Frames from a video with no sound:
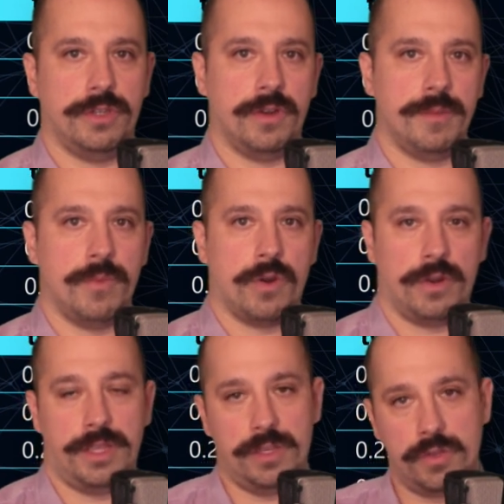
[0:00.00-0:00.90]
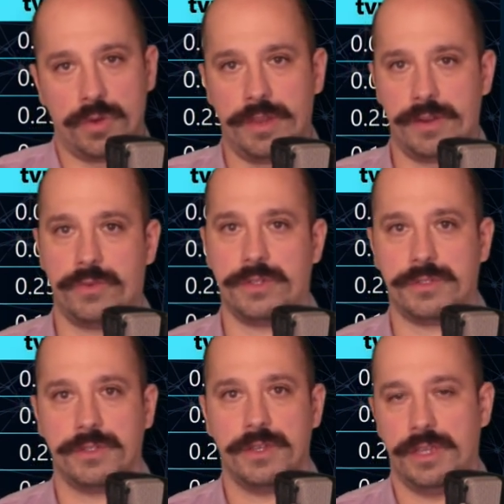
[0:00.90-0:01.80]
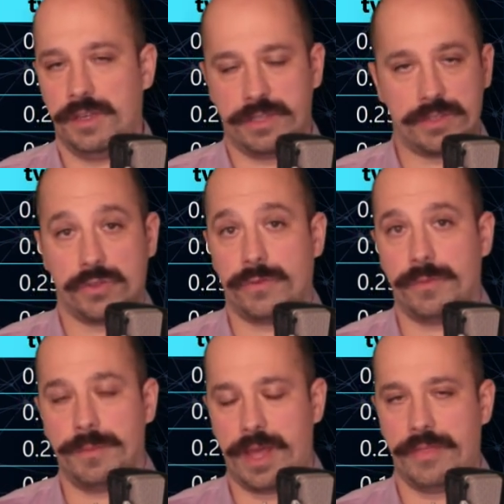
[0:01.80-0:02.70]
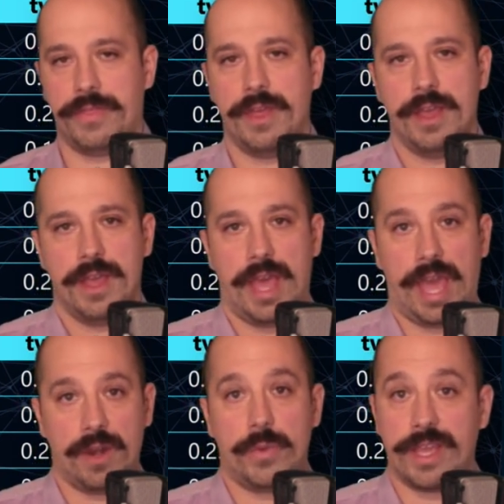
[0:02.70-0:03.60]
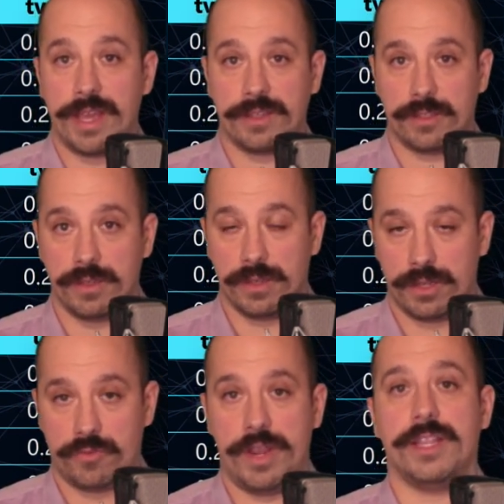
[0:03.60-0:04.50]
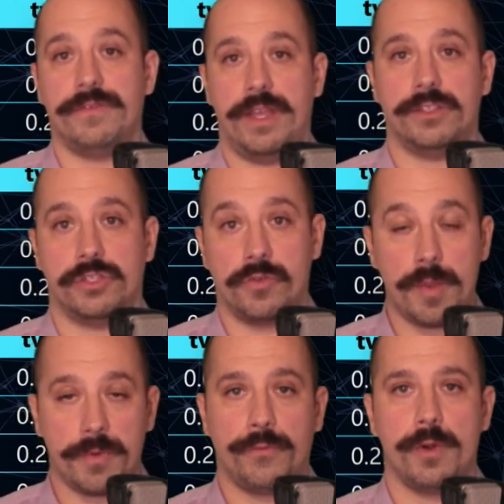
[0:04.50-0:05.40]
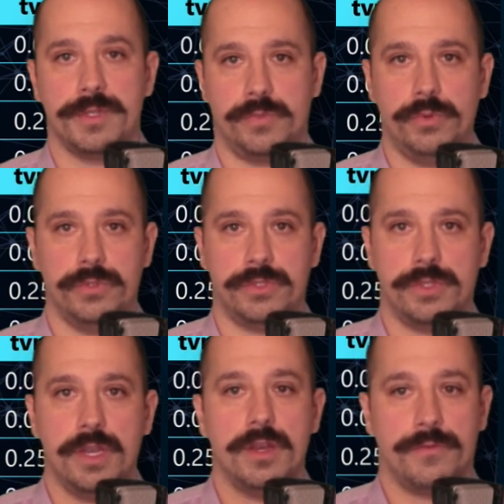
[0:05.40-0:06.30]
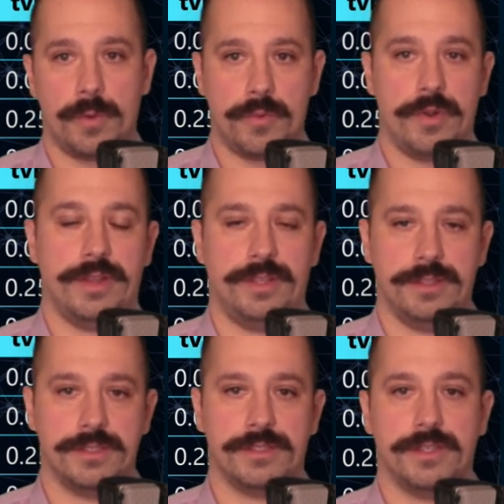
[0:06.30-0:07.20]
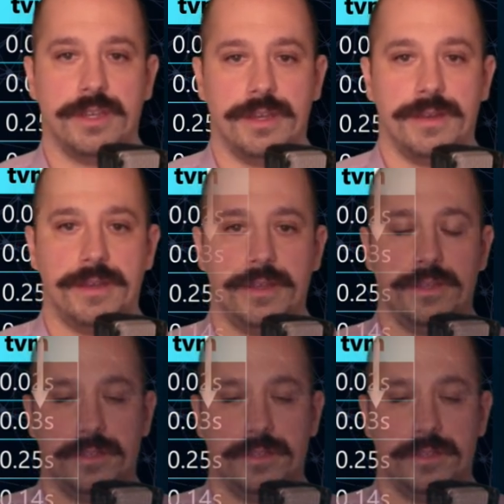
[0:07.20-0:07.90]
learning model in neural networks, in tensor math, and we can get a great advantage, great performance boost from operating this in